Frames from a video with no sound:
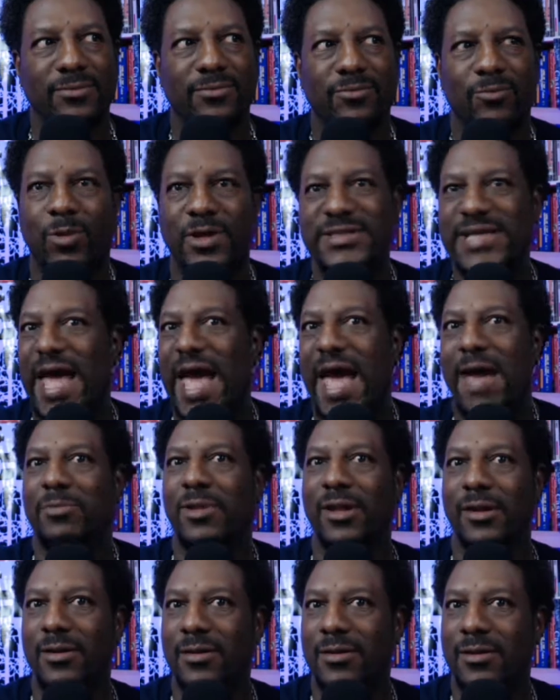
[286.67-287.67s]
What's happening?
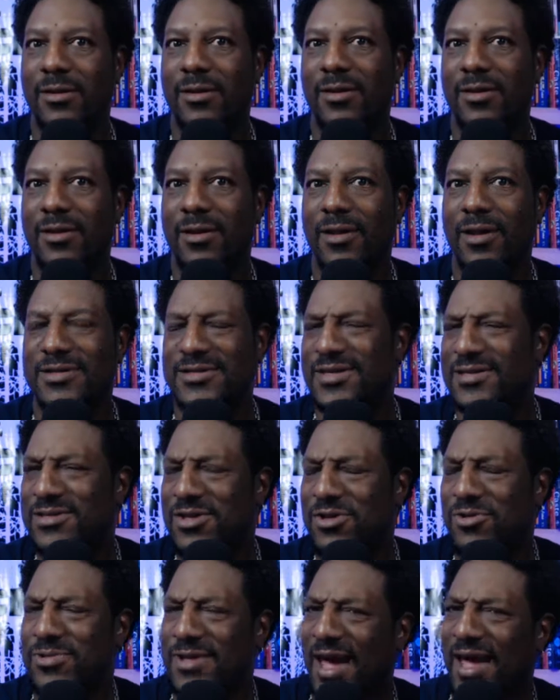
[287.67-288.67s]
Is this the
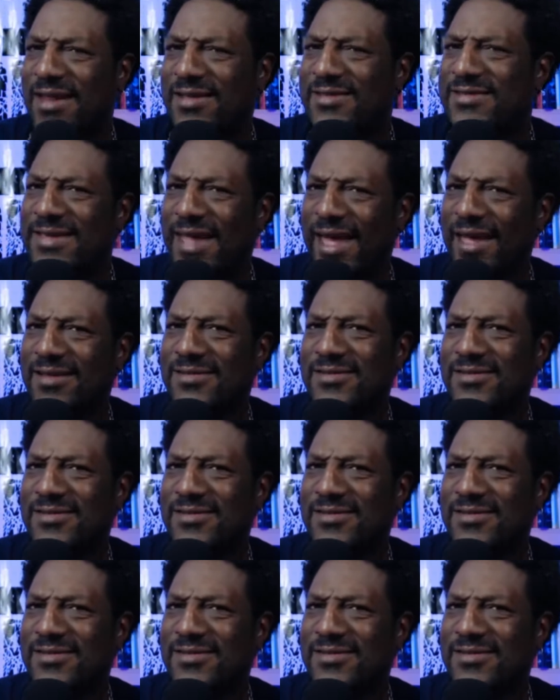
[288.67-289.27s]
United States?